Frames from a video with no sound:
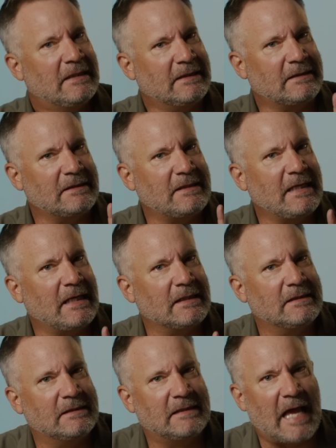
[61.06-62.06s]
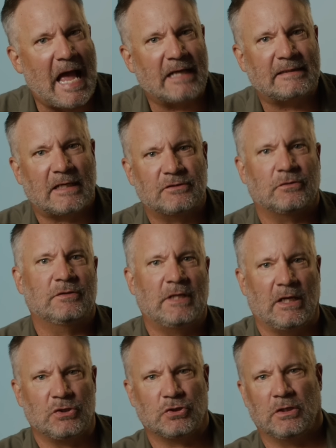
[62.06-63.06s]
This is the exact
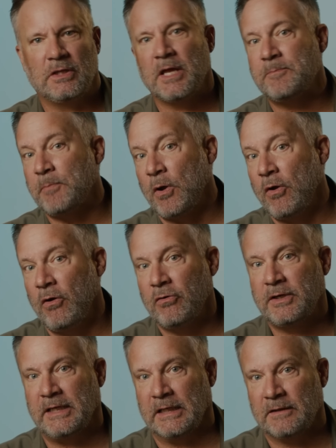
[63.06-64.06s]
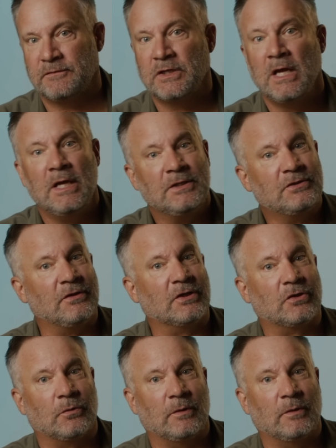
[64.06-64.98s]
exhortation that Paul gives to the